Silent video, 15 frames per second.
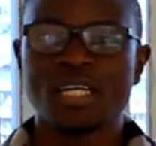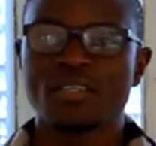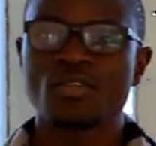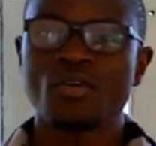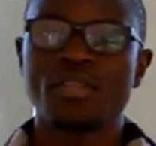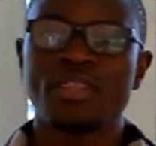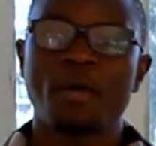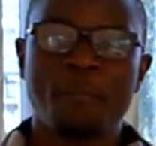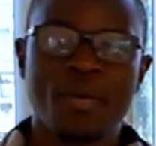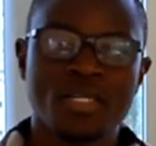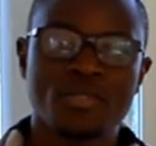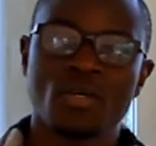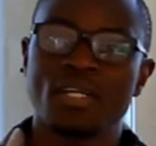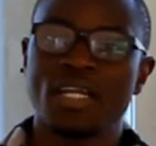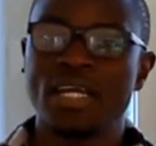So the
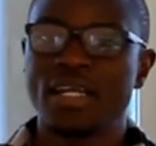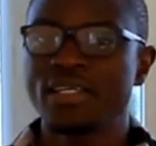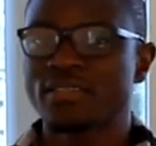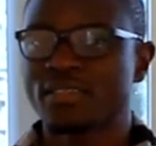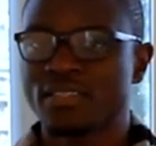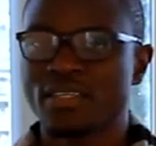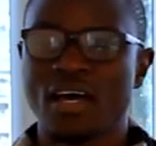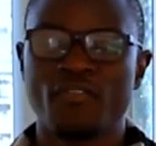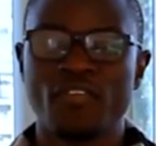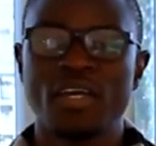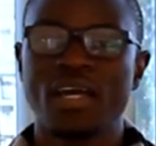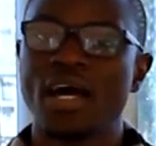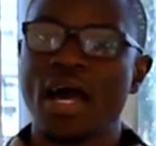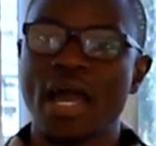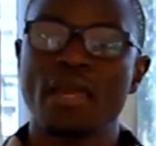person risks
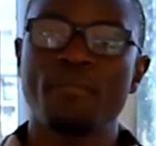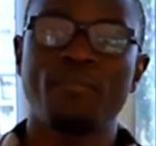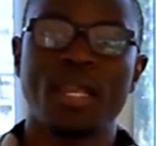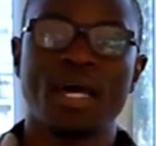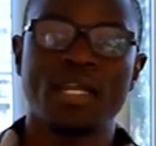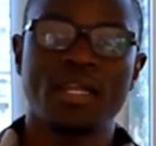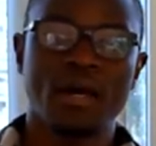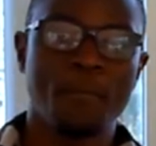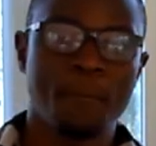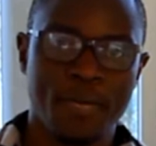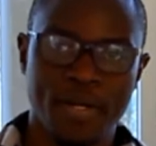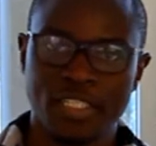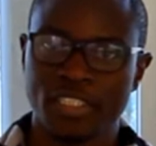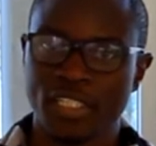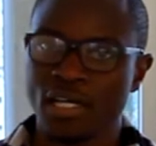having high blood
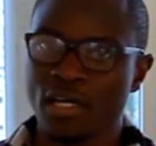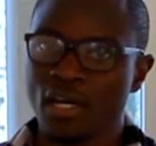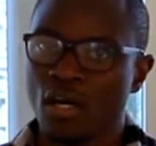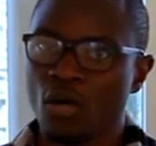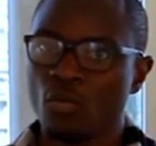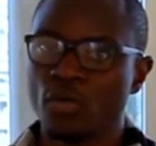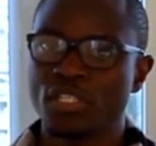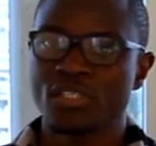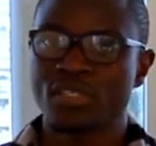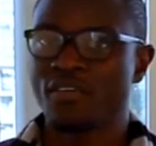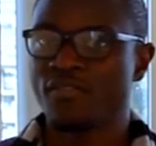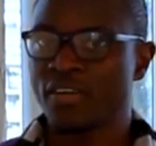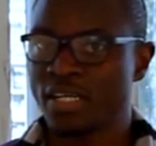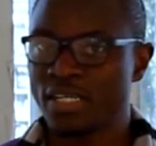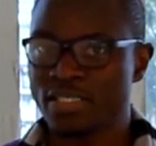pressure, which is
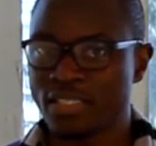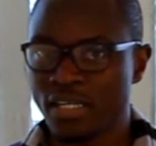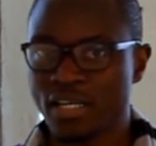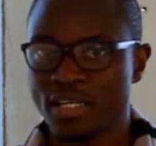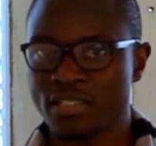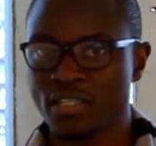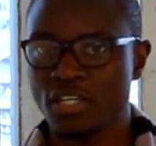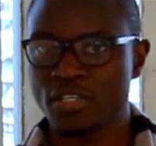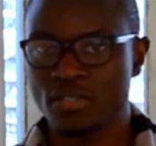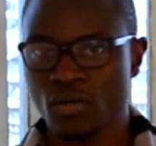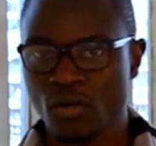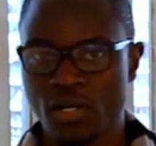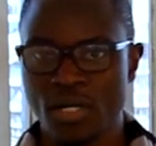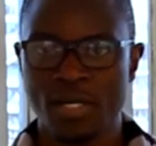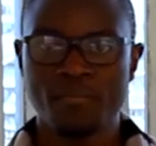a very serious
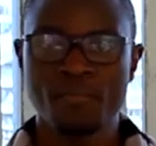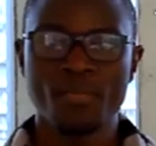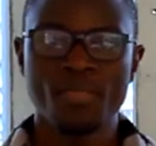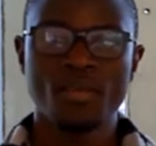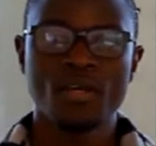disorder.